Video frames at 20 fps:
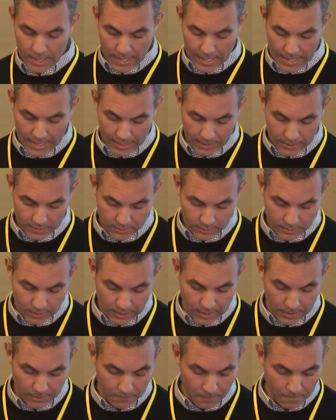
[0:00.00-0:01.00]
And
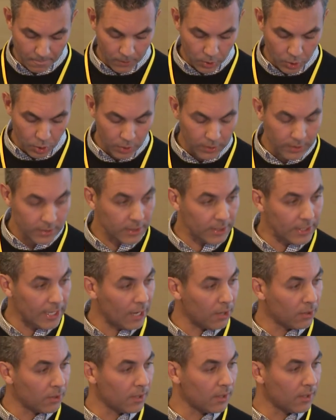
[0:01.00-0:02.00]
currently,
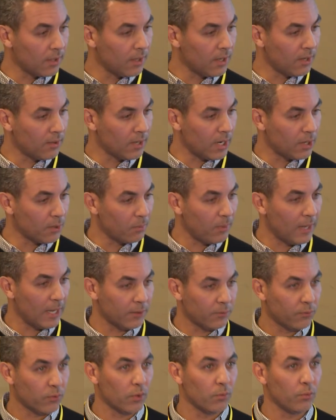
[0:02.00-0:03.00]
our
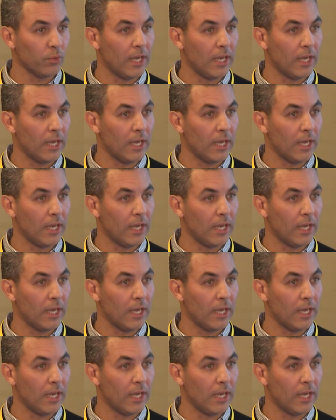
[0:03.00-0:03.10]
platform,